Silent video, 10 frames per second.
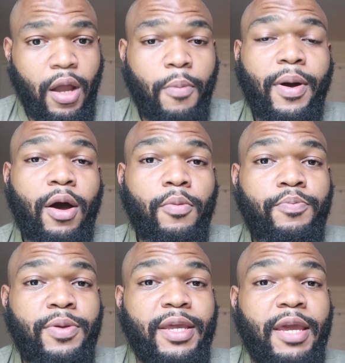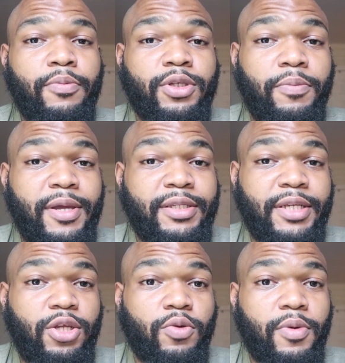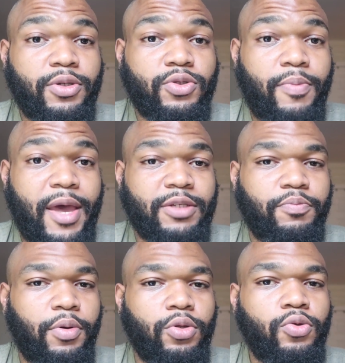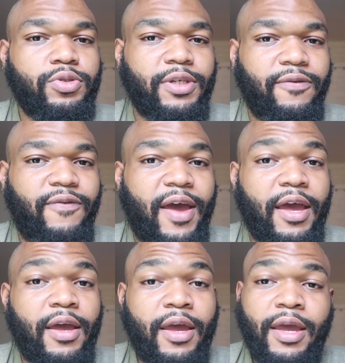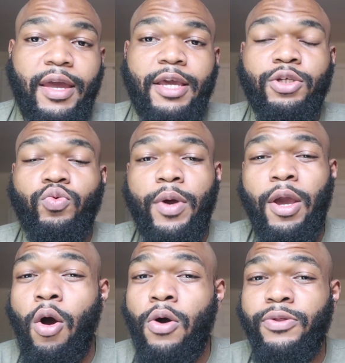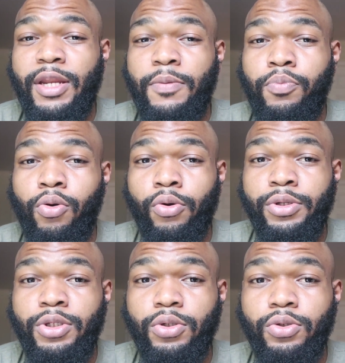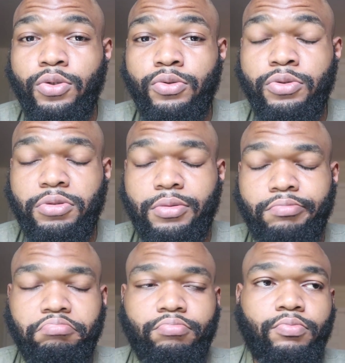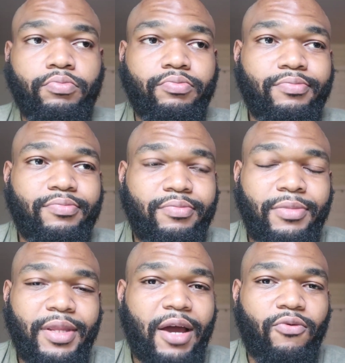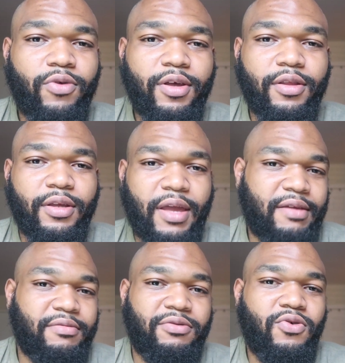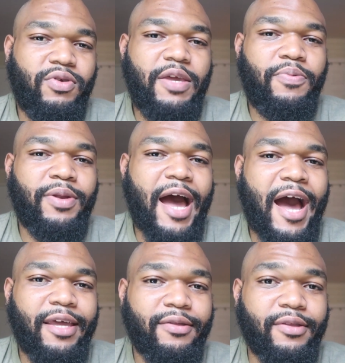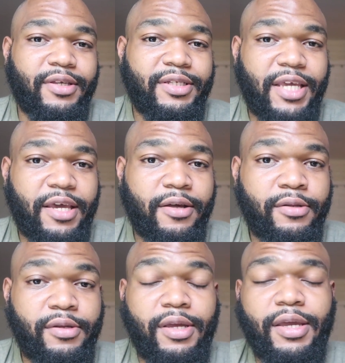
about being able to maintain your muscle mass but losing fat. Is weight all that important to lose? Not really. Don't keep an eye on the scale.